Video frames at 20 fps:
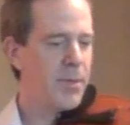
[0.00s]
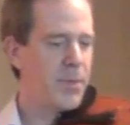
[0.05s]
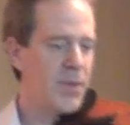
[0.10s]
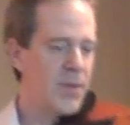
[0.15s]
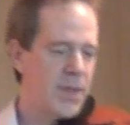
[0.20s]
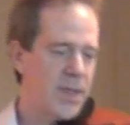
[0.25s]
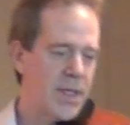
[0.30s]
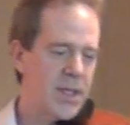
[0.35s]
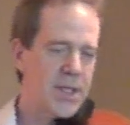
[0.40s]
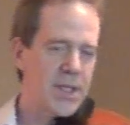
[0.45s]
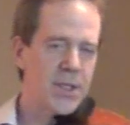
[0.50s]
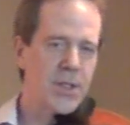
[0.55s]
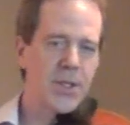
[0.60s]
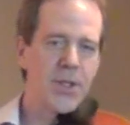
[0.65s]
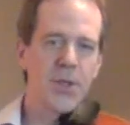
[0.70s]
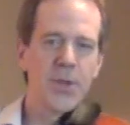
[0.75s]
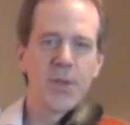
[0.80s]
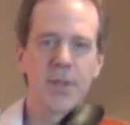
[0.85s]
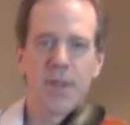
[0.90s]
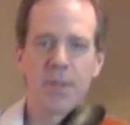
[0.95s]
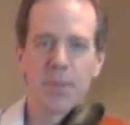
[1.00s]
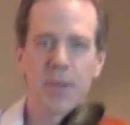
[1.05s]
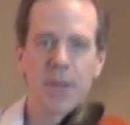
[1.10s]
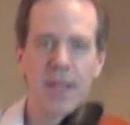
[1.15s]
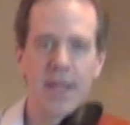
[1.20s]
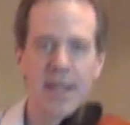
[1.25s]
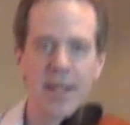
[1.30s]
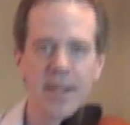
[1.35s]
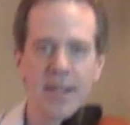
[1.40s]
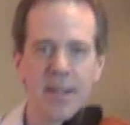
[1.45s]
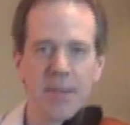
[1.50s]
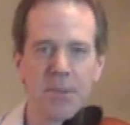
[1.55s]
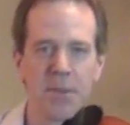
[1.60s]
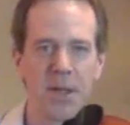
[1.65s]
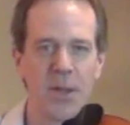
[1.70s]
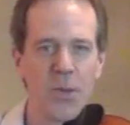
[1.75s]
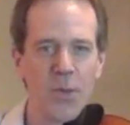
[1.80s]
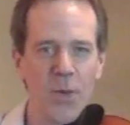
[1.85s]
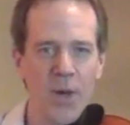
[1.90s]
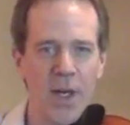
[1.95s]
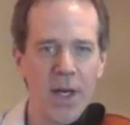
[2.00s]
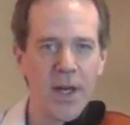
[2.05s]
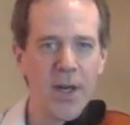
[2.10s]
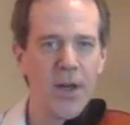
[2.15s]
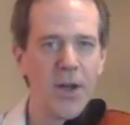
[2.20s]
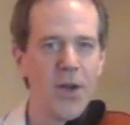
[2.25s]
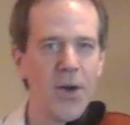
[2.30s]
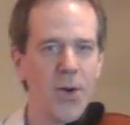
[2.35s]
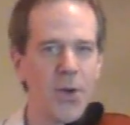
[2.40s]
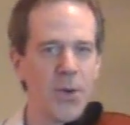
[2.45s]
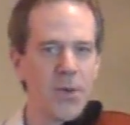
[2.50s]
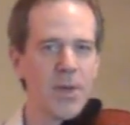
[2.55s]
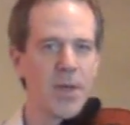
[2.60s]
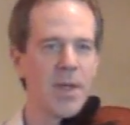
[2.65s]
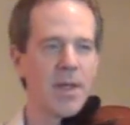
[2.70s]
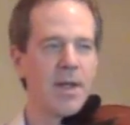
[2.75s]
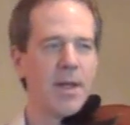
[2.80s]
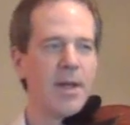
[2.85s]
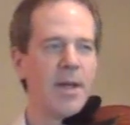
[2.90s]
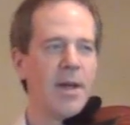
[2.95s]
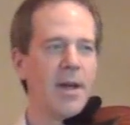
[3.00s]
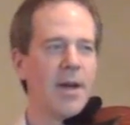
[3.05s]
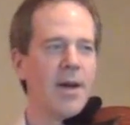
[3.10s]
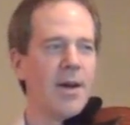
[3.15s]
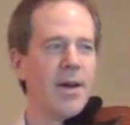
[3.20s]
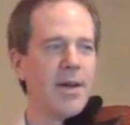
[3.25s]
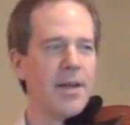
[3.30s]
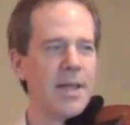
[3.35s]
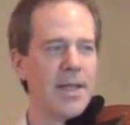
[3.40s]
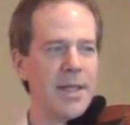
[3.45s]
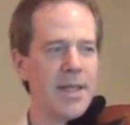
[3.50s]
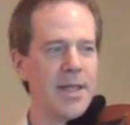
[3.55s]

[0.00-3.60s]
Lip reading: the musician chose to play simply one note on